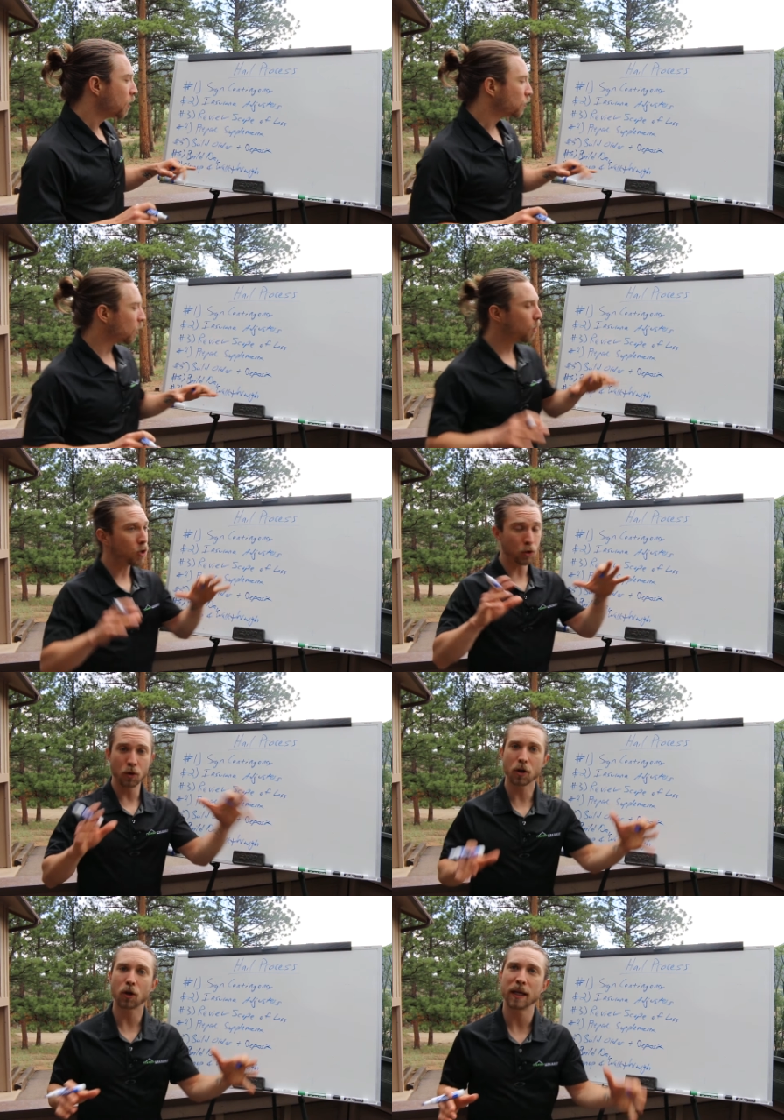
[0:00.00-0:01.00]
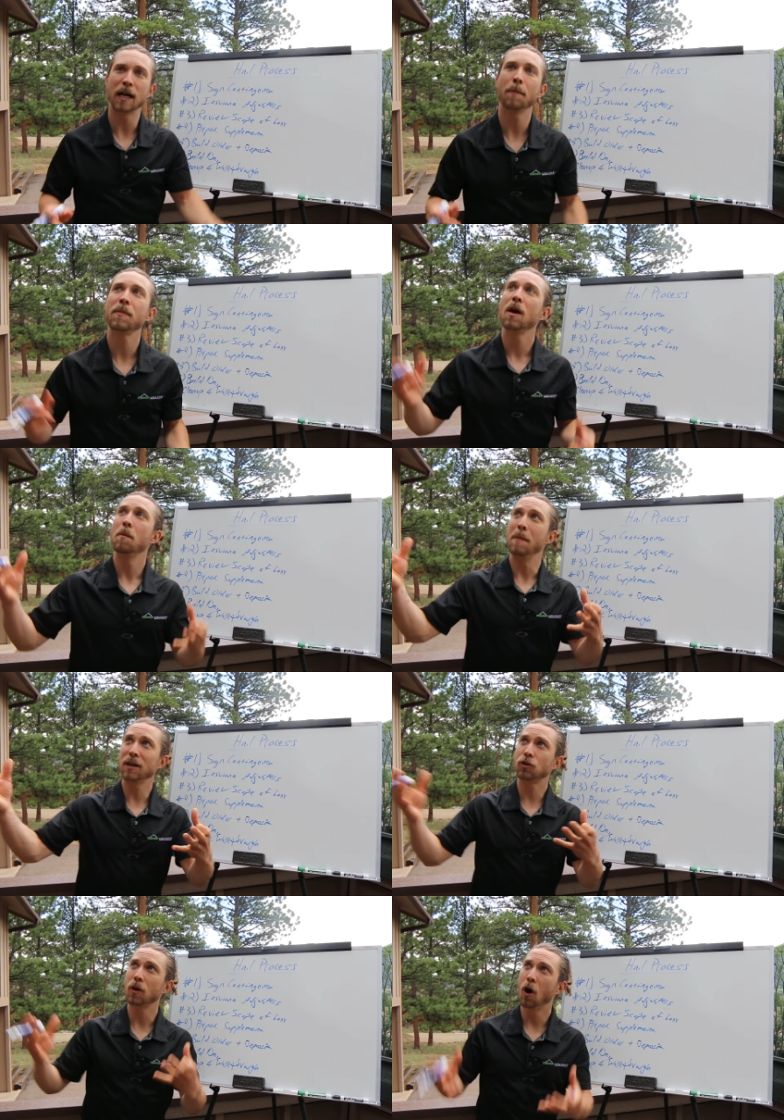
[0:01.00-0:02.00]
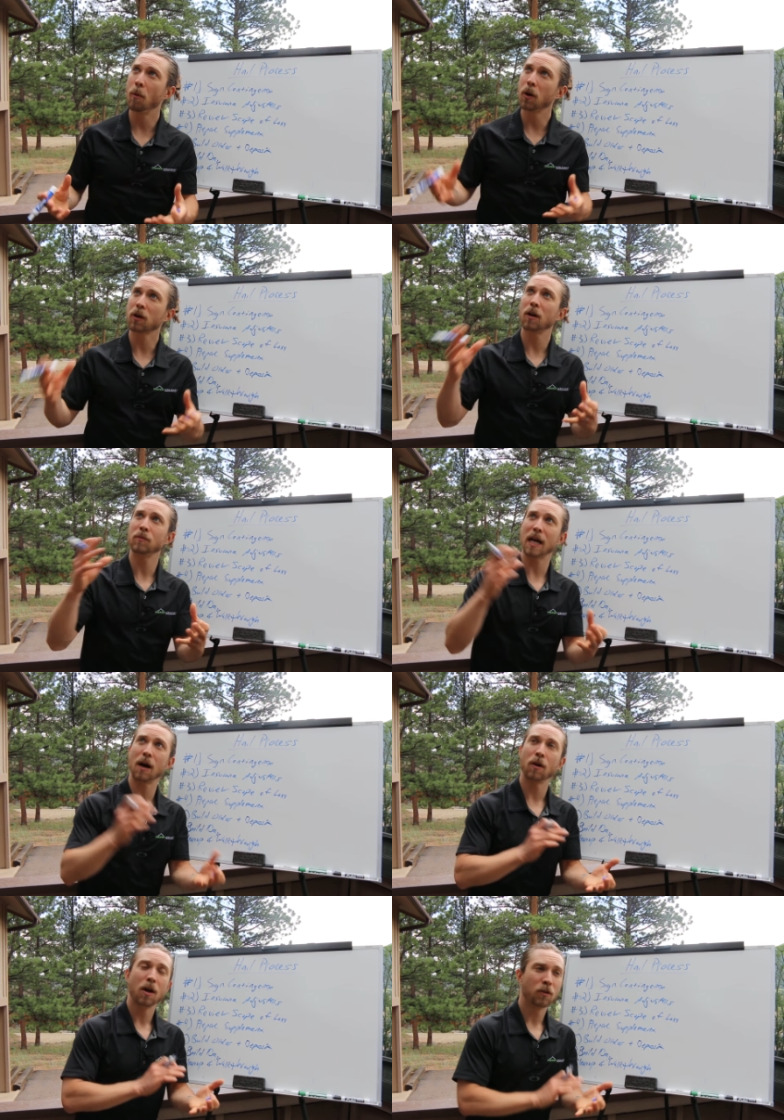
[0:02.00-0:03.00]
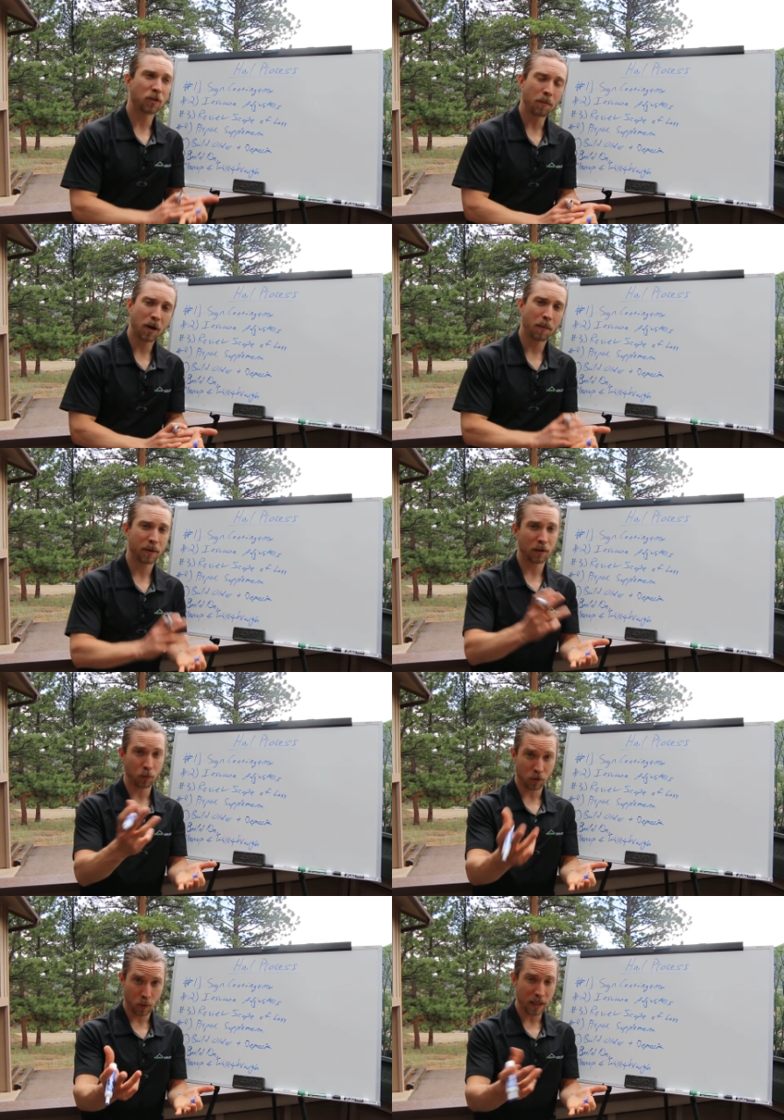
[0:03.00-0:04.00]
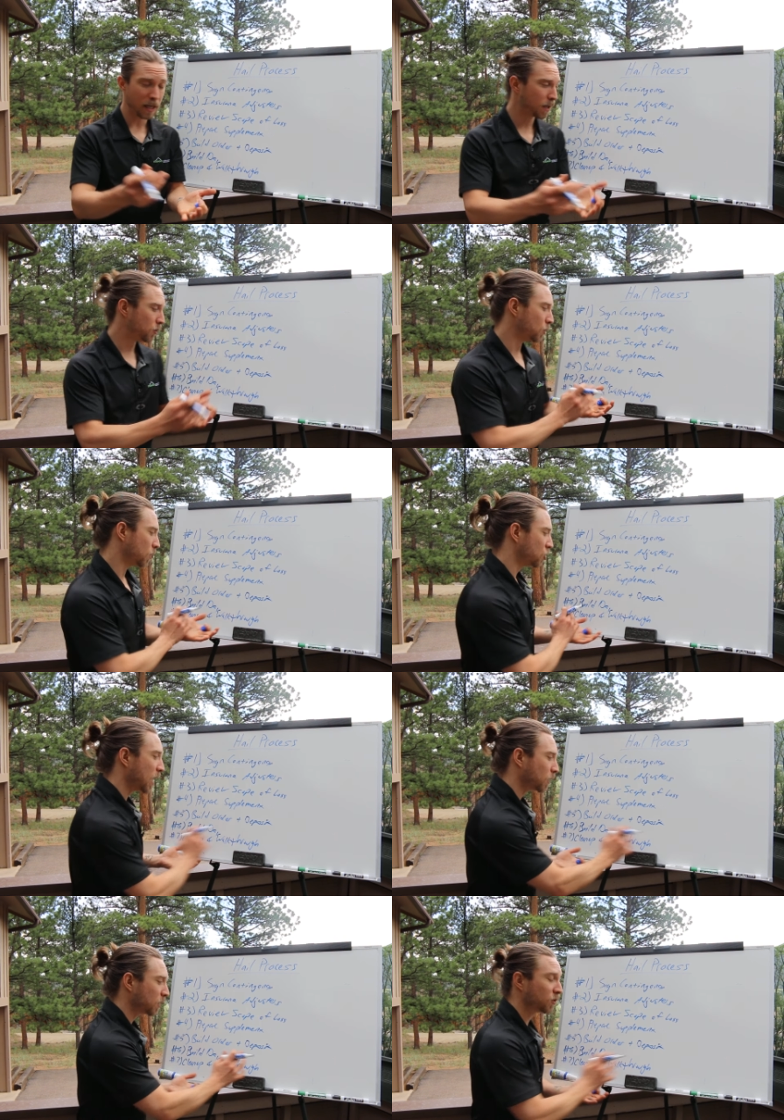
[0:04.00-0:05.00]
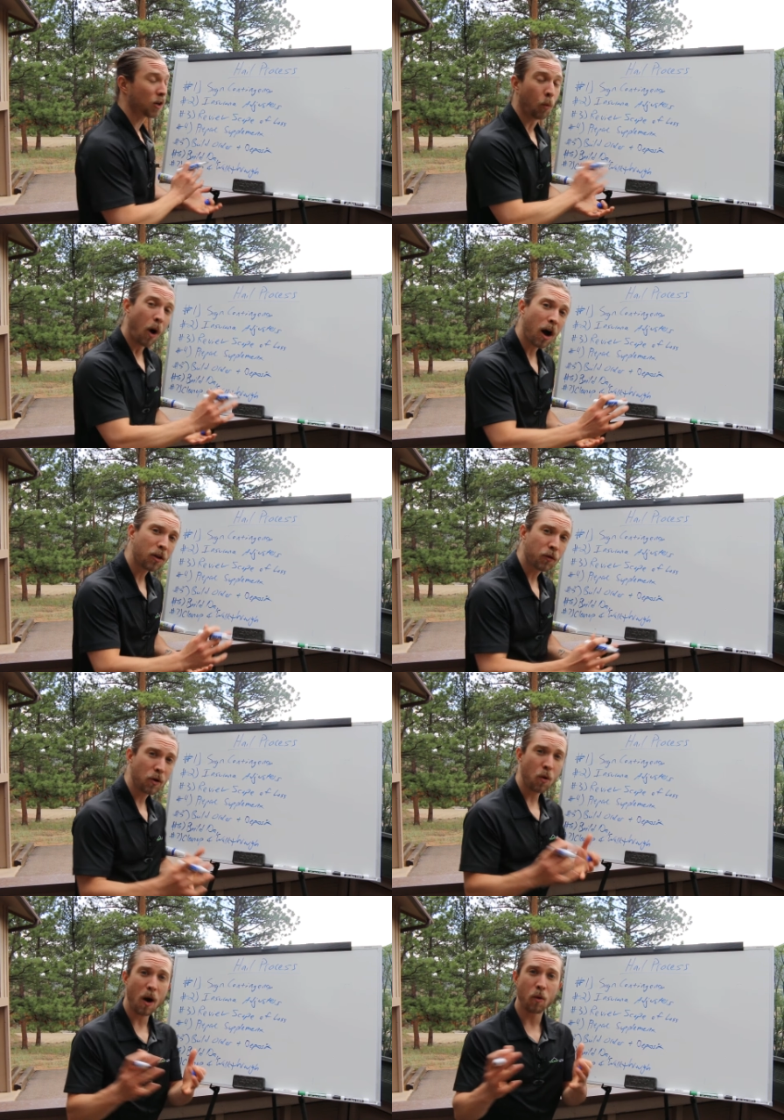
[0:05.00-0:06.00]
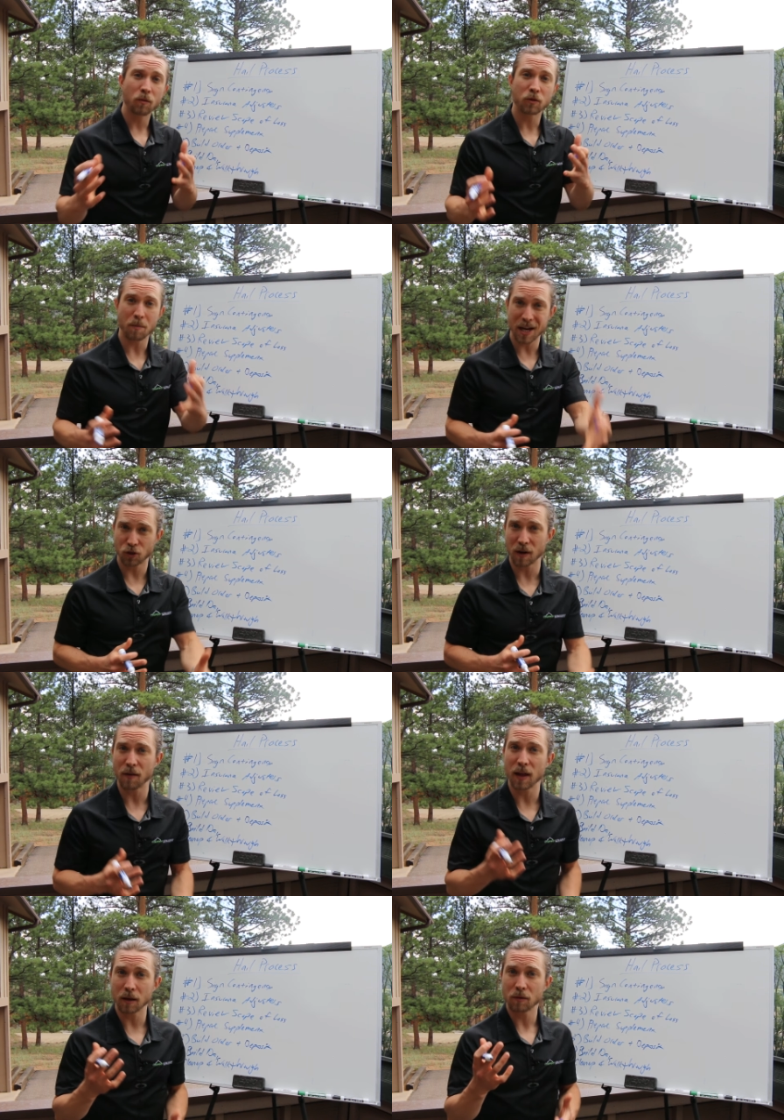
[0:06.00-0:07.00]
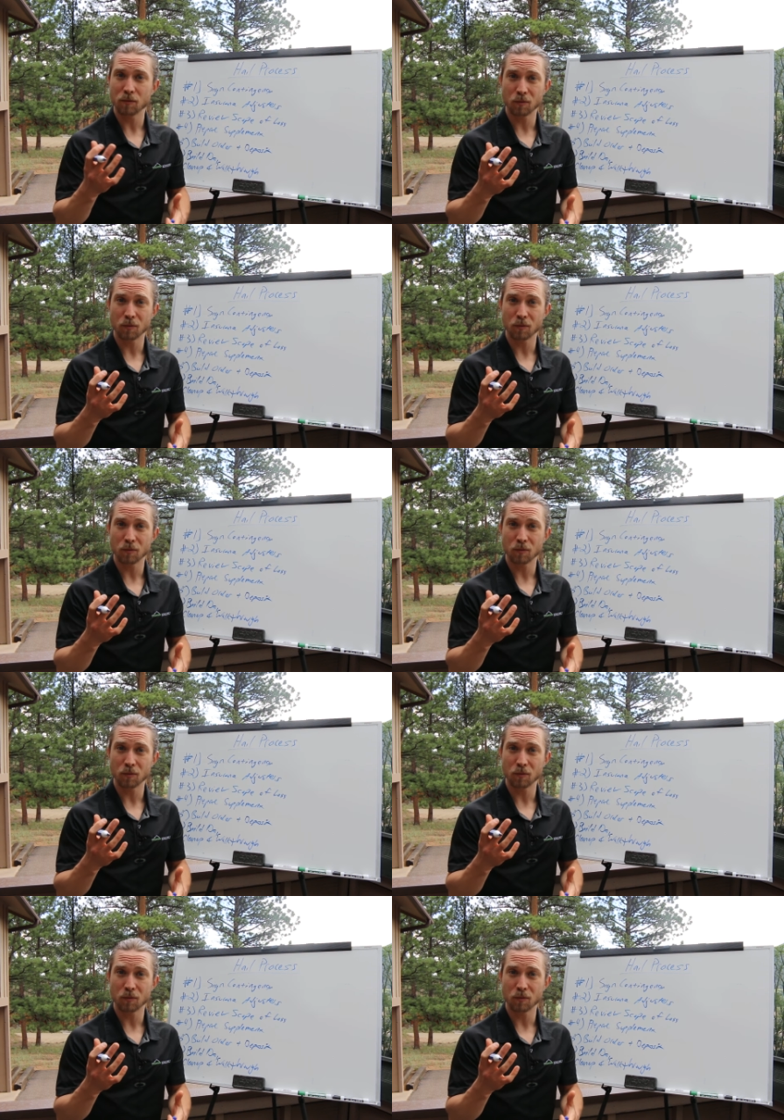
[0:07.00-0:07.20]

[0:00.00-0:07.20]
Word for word: So you do the cleanup, make sure the homeowner comes out. Some companies, which we did, do a checklist and a walkthrough to make sure everything